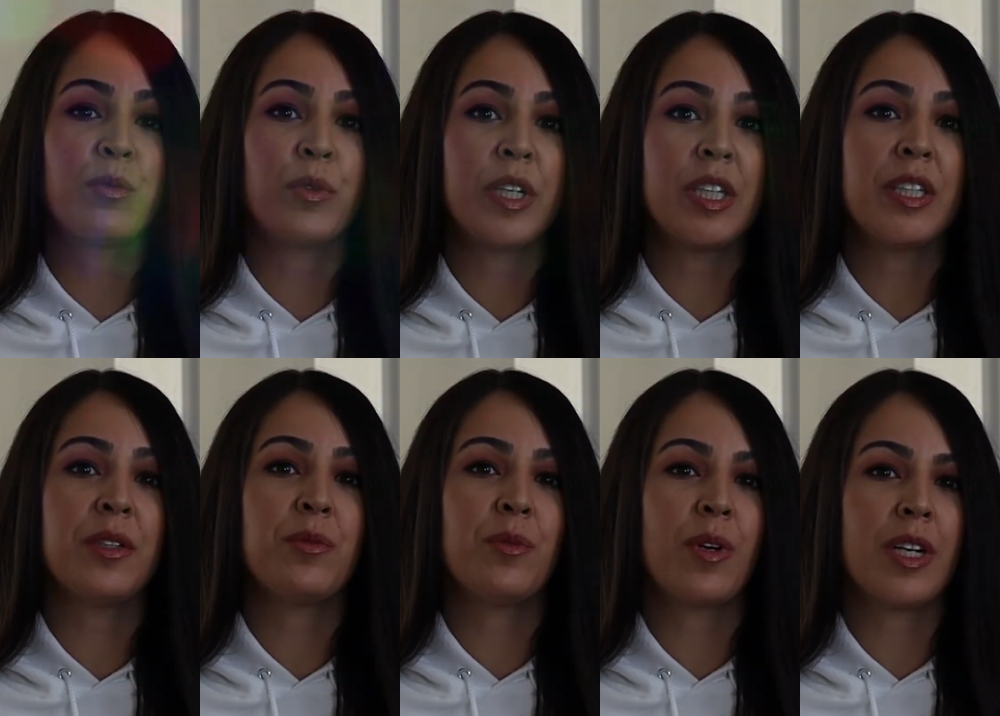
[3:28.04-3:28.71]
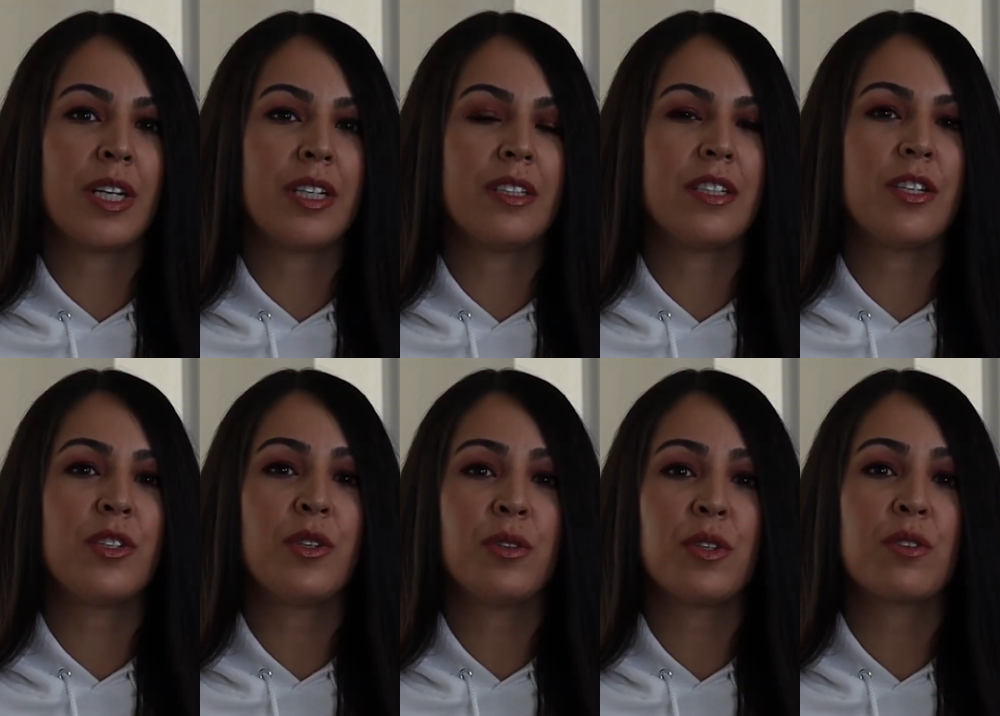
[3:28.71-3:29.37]
really want to
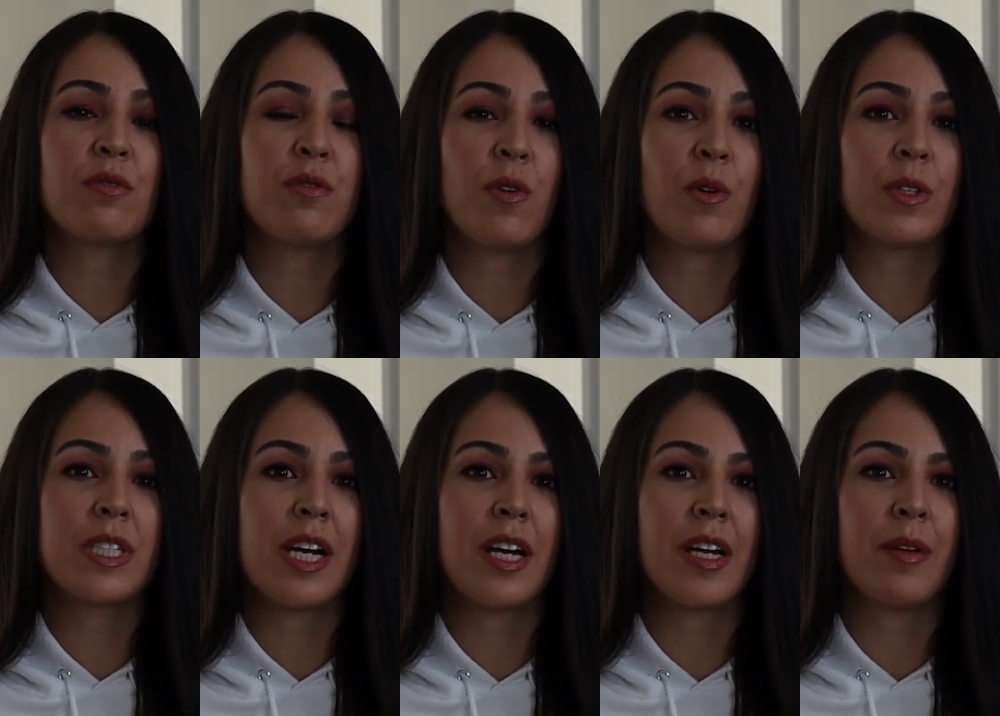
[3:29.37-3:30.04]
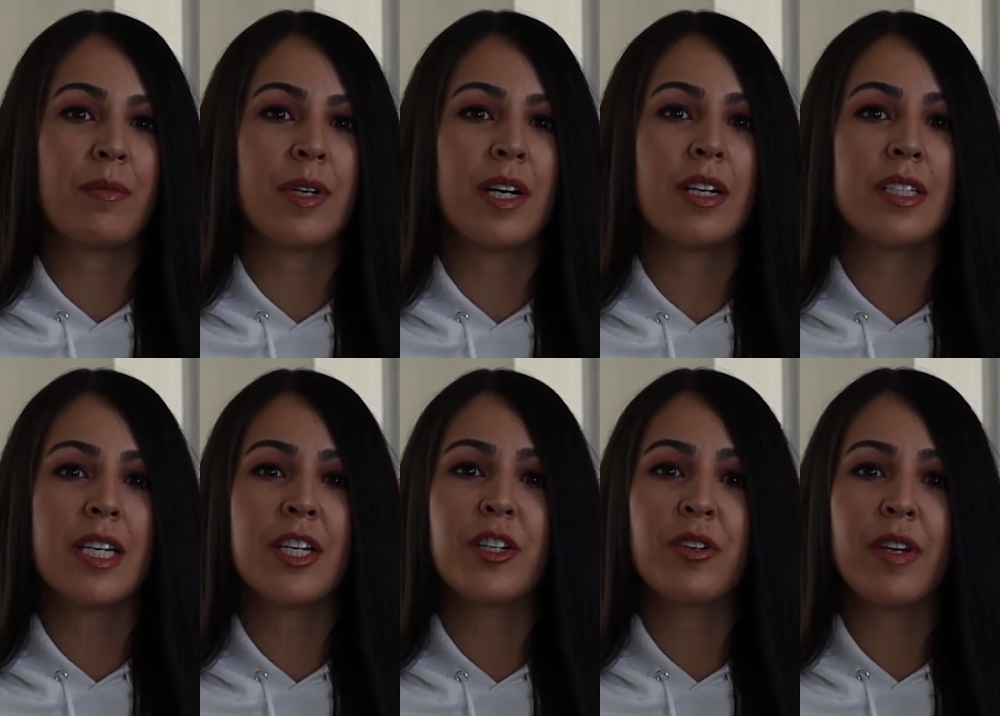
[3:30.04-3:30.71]
do this full time,
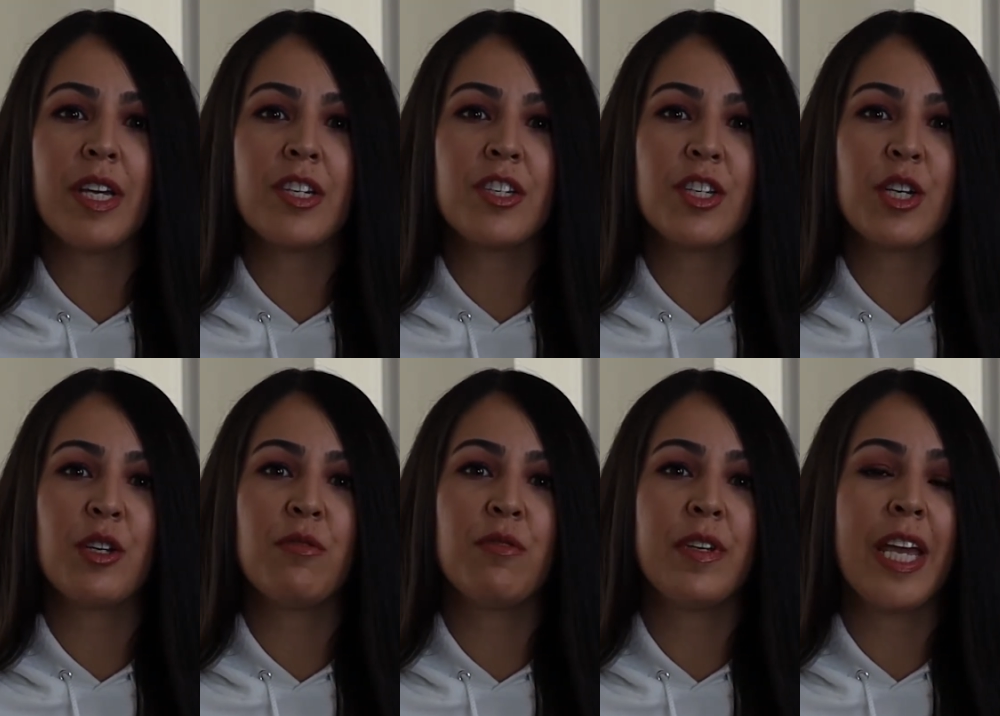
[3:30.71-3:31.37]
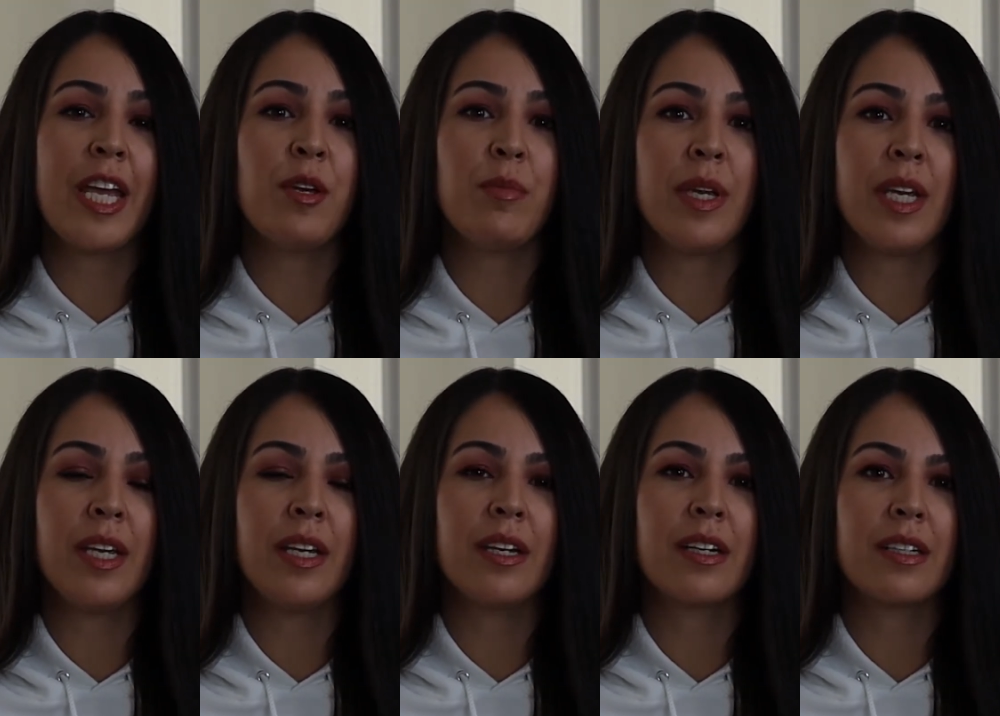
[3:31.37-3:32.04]
content creation,
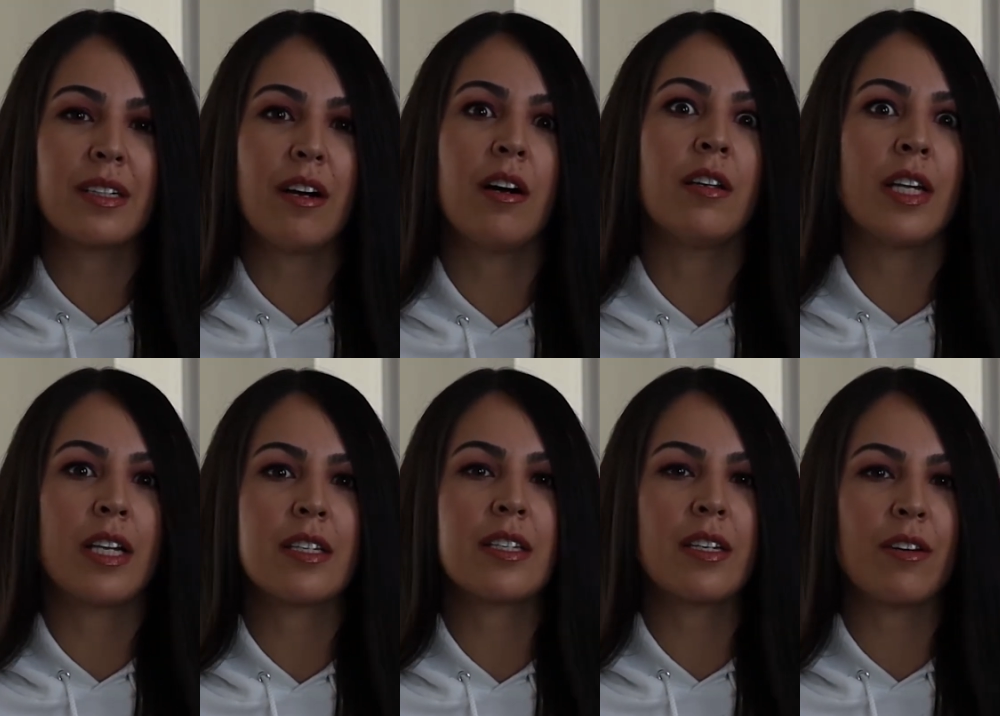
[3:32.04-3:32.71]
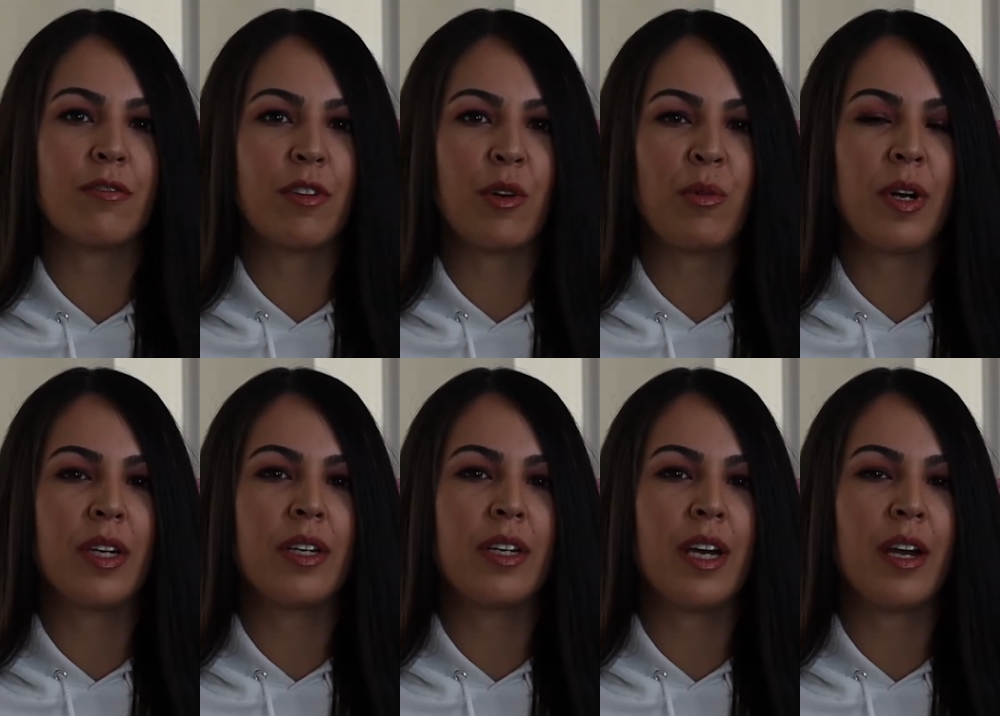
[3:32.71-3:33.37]
gaming, all that stuff. I
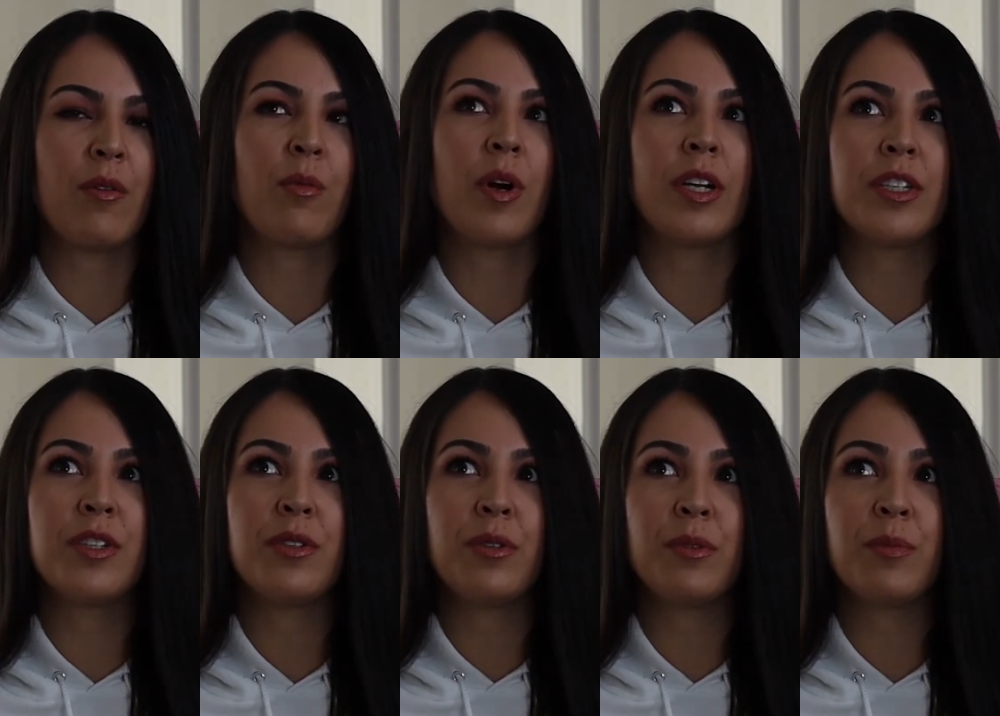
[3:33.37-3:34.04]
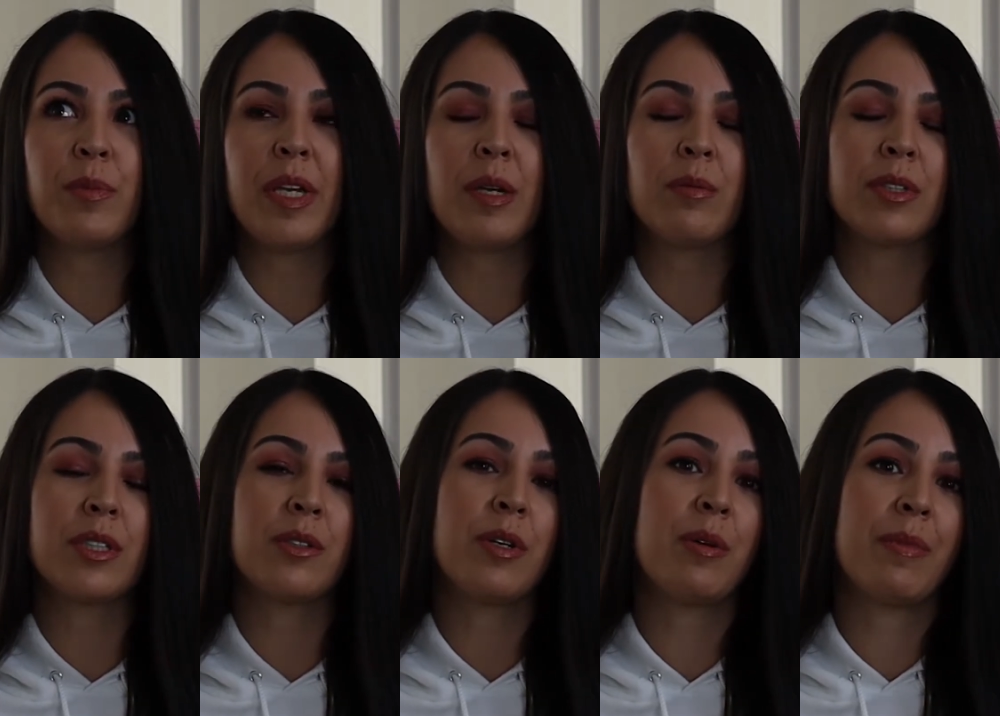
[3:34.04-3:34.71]
want to be able
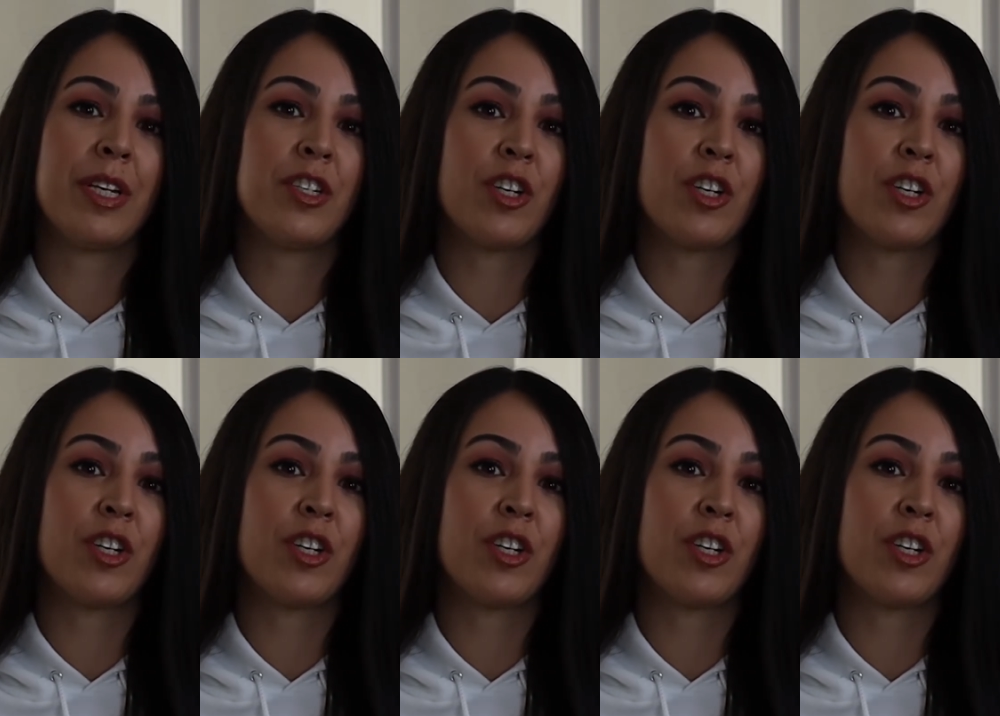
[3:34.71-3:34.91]
to quit my